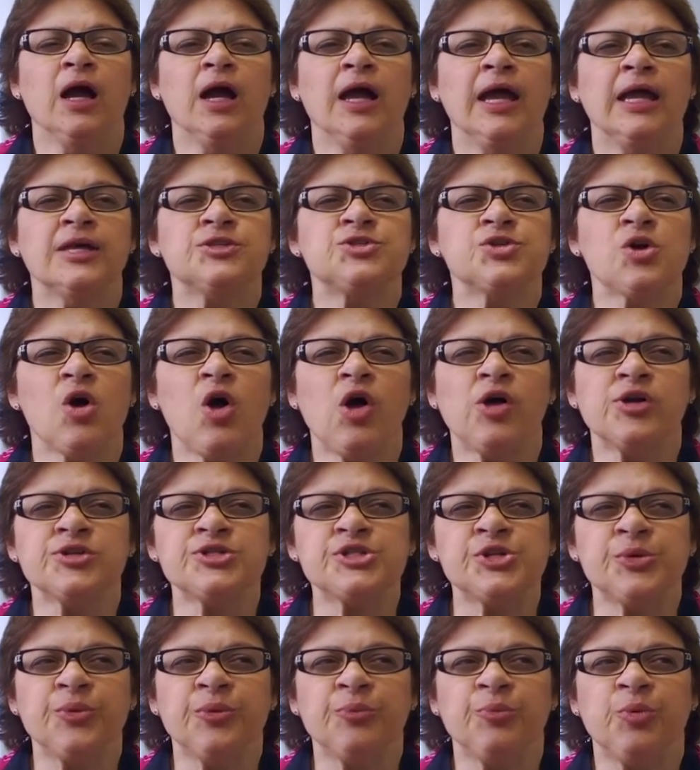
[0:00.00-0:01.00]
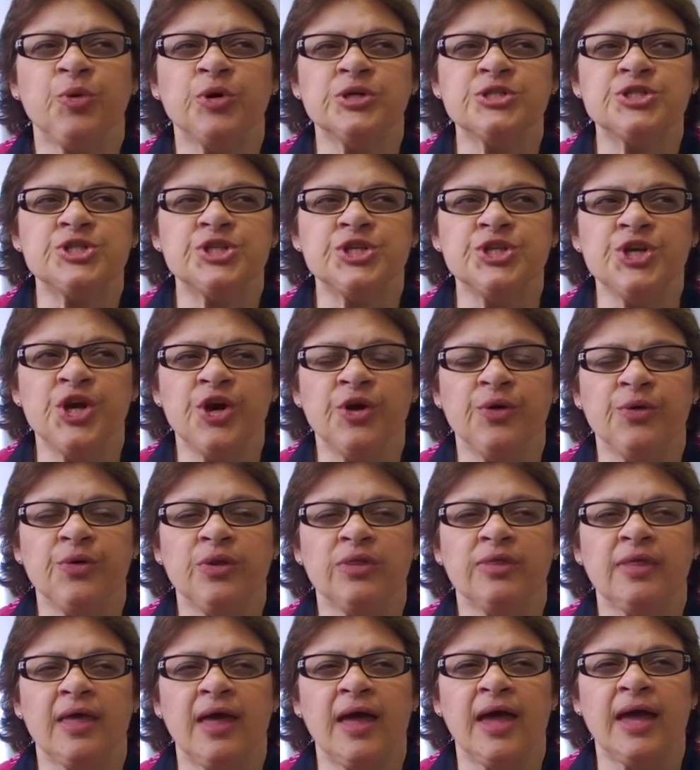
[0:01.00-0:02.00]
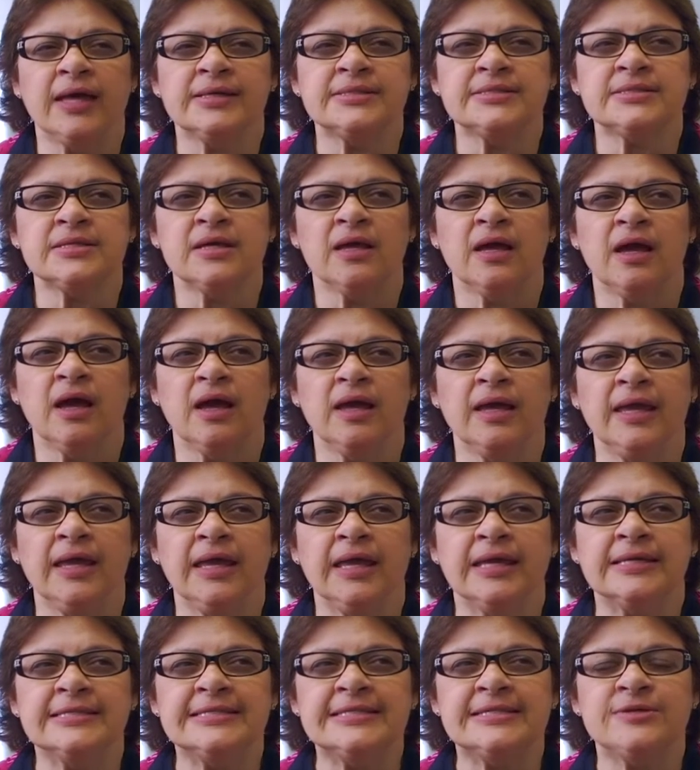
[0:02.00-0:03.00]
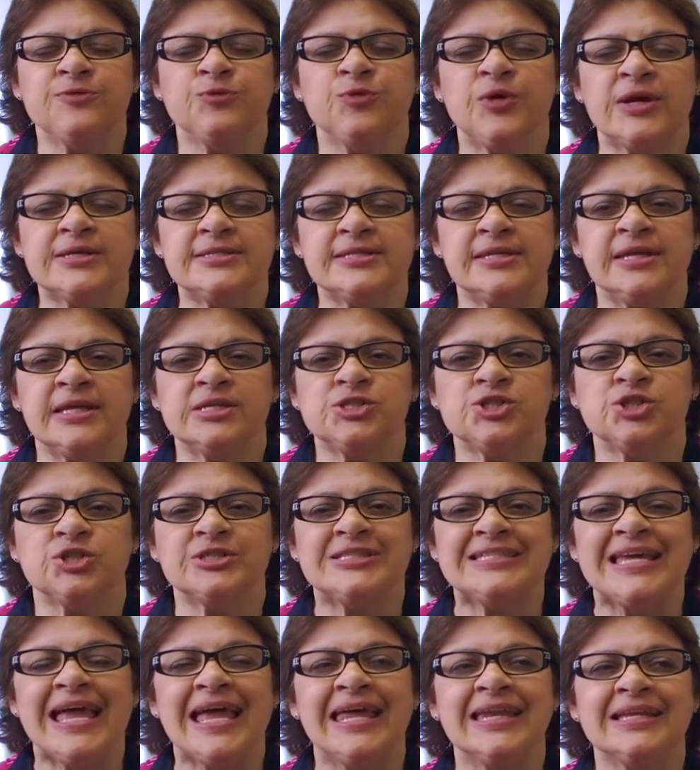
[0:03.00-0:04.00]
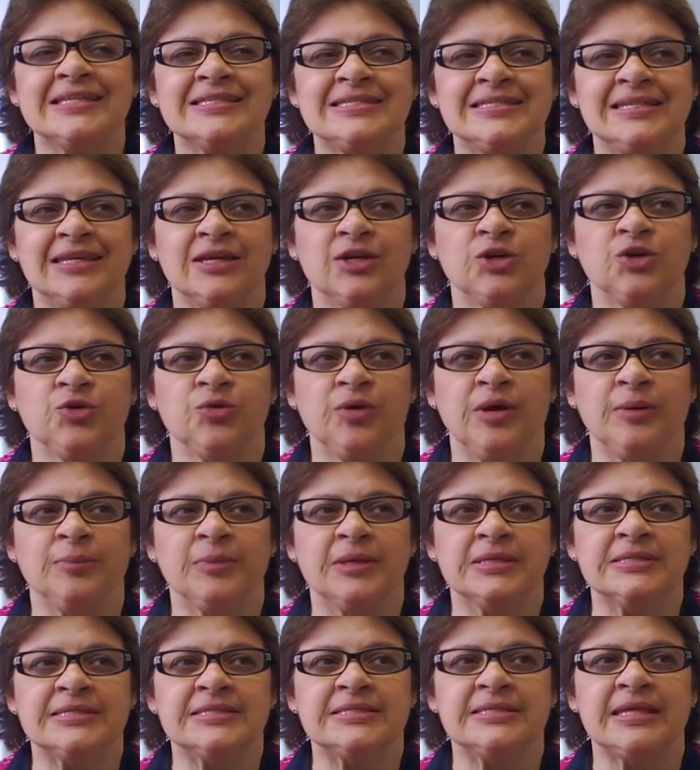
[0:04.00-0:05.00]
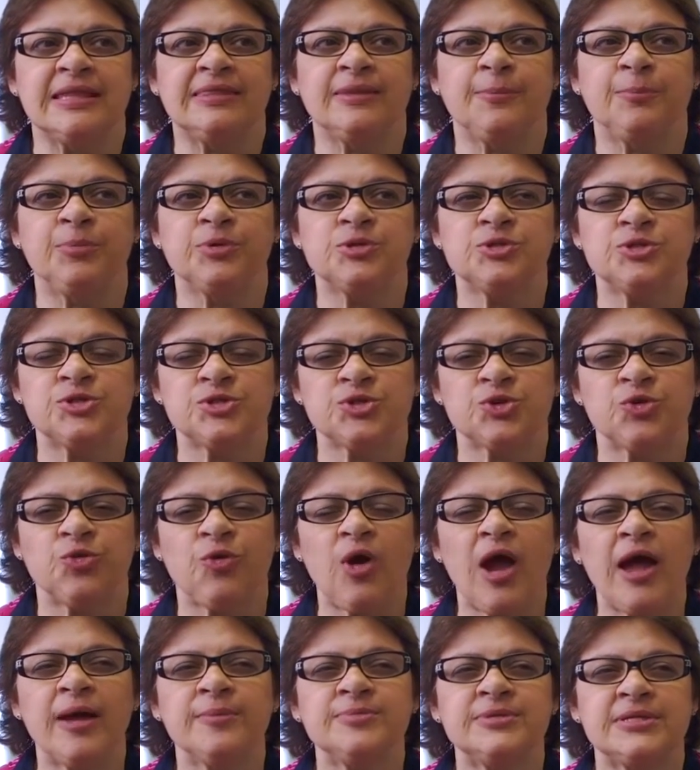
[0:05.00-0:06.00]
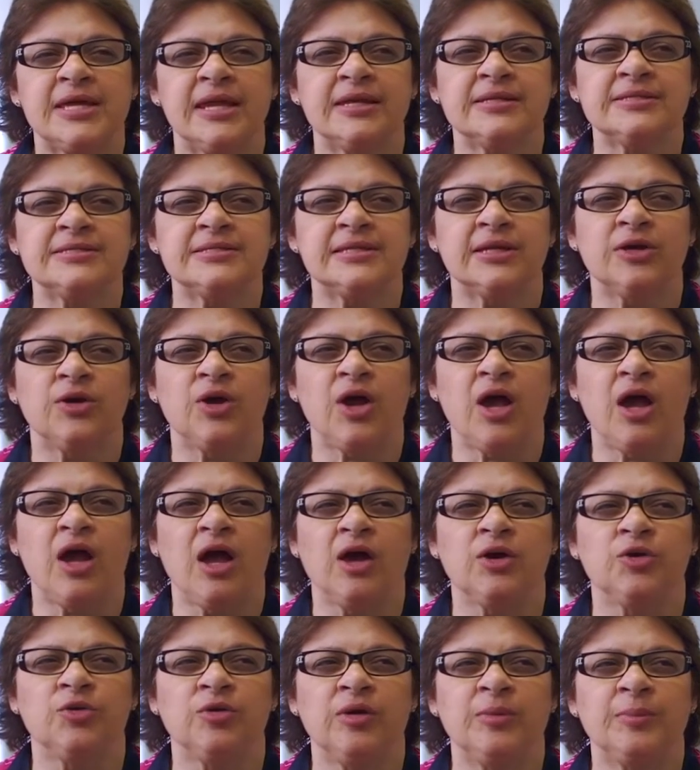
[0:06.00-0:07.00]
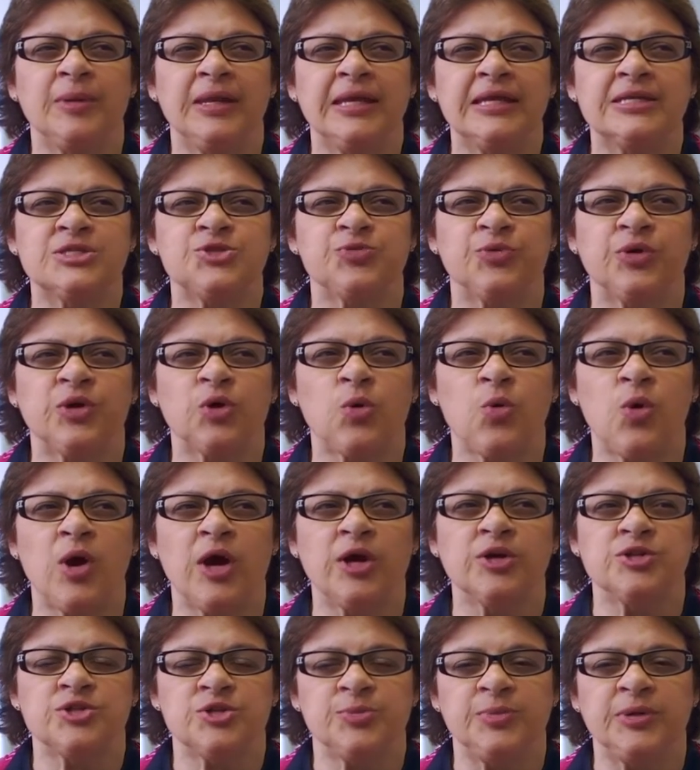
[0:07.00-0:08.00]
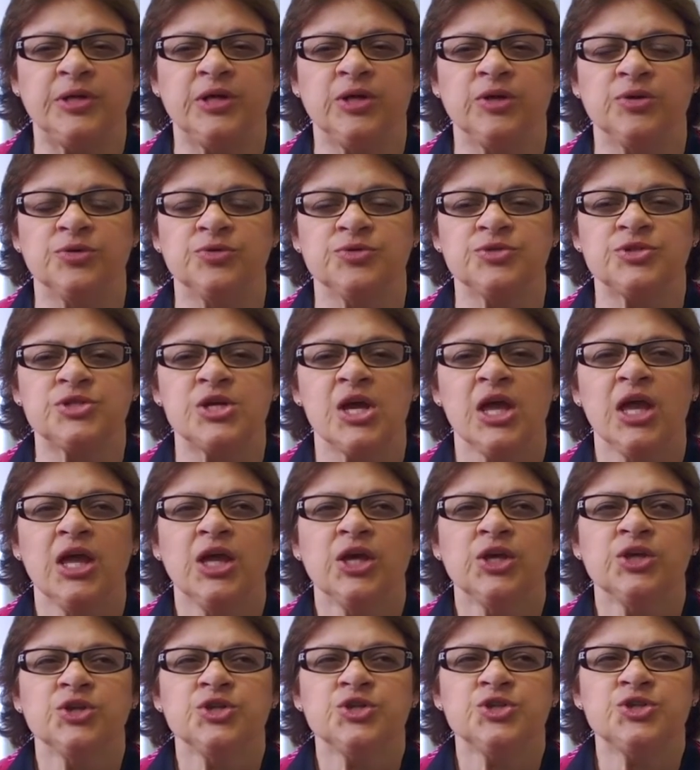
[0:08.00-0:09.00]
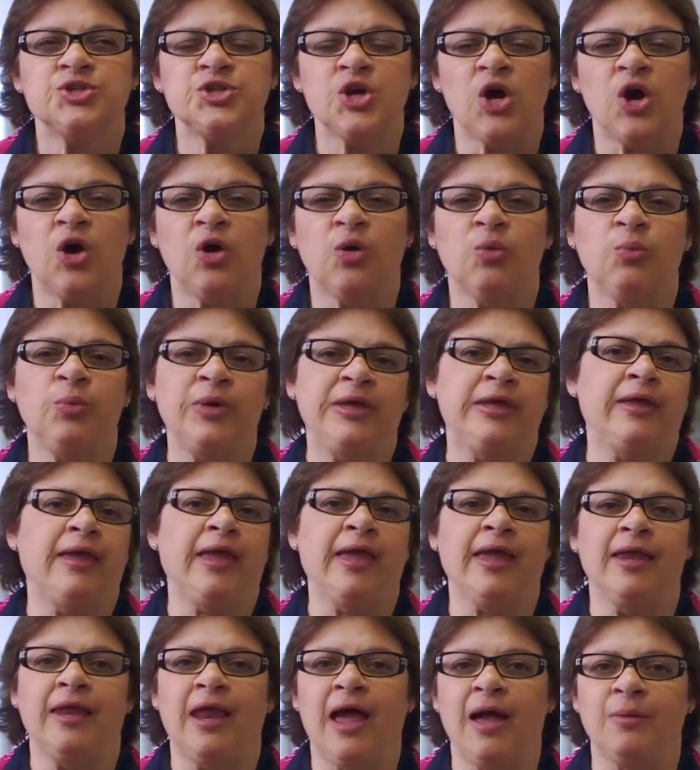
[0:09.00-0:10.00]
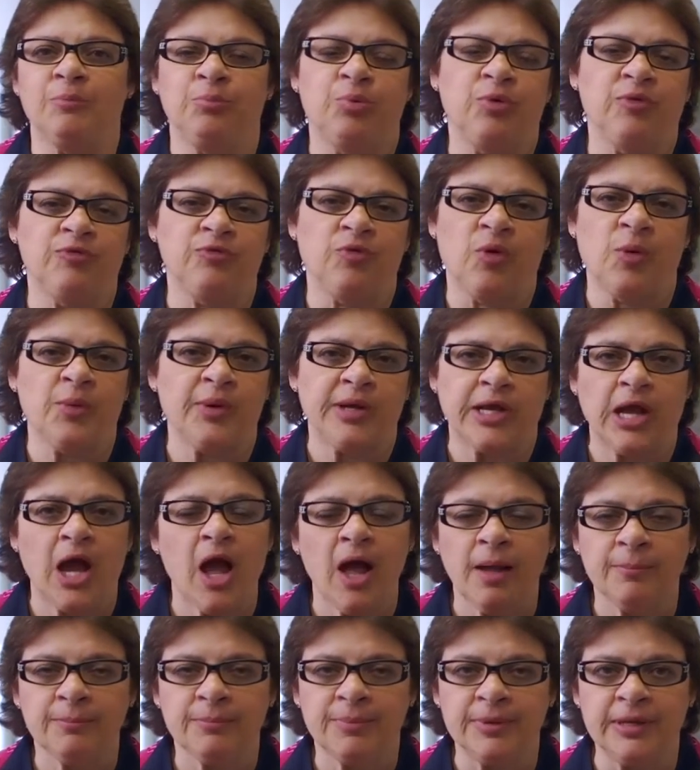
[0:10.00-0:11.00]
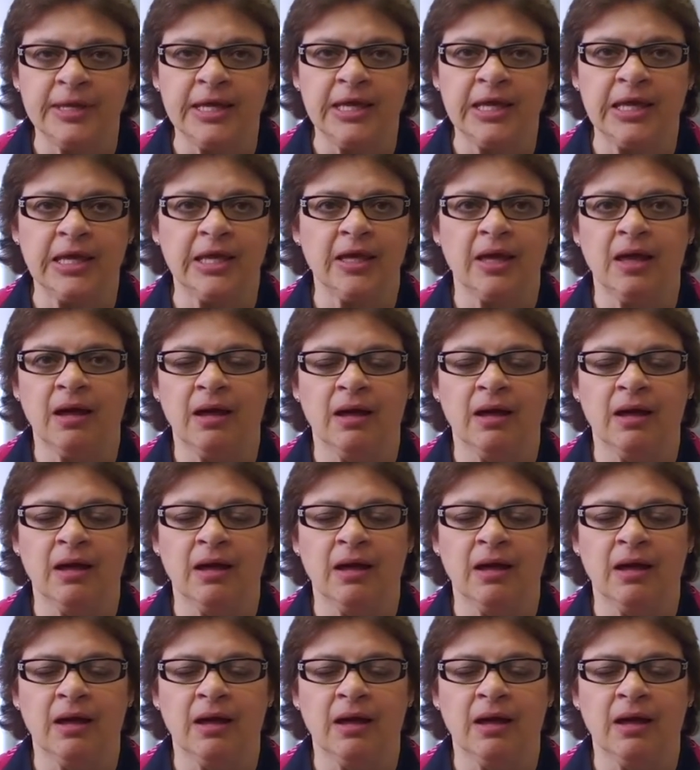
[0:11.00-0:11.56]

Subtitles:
It's also important to note that in residential tenancy agreements that the prescribed tenancy agreement is required to be used. So we cannot put forward a company